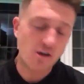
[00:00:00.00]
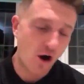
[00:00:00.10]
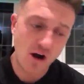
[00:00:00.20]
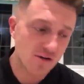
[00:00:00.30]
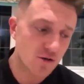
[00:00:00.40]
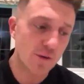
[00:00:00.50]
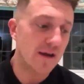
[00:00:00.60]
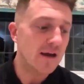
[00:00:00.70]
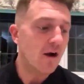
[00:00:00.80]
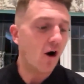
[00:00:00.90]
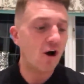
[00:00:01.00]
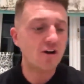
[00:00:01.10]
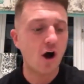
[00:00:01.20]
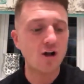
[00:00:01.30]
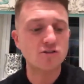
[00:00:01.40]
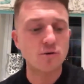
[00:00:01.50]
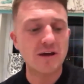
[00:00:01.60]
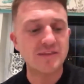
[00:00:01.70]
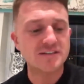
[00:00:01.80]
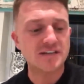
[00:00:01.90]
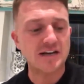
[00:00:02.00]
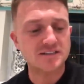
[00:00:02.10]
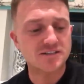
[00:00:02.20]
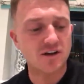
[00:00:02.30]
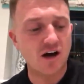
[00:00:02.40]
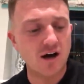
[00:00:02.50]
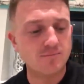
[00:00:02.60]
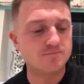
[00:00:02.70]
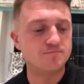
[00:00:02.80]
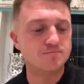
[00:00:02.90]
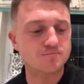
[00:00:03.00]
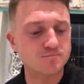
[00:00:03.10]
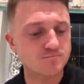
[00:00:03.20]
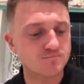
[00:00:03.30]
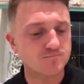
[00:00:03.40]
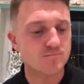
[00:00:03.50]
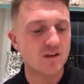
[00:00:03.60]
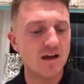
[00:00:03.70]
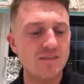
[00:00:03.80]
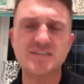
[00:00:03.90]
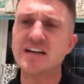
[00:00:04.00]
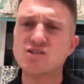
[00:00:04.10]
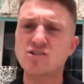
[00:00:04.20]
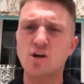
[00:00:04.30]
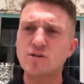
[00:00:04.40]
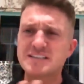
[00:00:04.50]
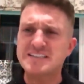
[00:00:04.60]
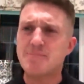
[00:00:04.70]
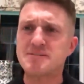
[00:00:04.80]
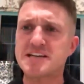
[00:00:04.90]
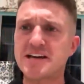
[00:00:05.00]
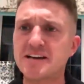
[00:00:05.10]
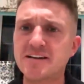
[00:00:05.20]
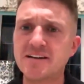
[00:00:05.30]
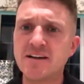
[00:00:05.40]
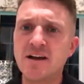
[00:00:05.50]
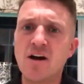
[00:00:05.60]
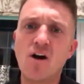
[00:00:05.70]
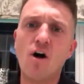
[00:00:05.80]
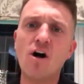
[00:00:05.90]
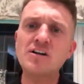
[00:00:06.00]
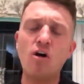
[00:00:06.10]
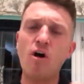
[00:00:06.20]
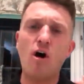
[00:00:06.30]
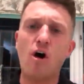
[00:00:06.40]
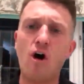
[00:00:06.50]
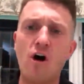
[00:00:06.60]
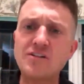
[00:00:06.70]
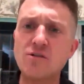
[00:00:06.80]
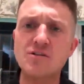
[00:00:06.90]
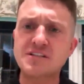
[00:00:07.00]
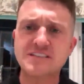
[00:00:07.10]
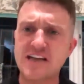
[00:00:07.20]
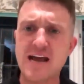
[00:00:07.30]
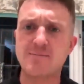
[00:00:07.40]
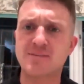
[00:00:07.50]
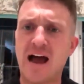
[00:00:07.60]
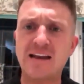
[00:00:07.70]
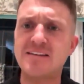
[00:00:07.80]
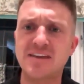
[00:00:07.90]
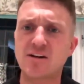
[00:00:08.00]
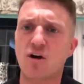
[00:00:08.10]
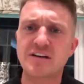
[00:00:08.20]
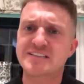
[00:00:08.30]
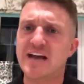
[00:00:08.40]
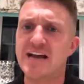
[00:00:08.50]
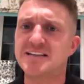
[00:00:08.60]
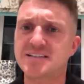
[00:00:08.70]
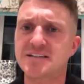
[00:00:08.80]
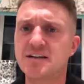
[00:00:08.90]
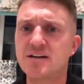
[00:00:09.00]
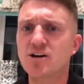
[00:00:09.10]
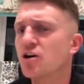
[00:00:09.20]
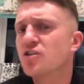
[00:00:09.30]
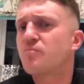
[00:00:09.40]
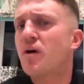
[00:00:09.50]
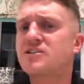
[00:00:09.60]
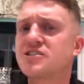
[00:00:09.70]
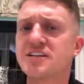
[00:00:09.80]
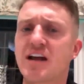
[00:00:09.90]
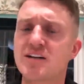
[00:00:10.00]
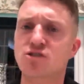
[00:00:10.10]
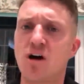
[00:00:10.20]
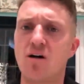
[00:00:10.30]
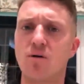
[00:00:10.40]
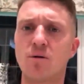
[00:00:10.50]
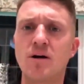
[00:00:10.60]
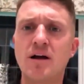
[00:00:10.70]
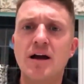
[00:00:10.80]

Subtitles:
I can't do it in the sense I don't accept it. I don't accept that anything I said could have prejudiced that trial.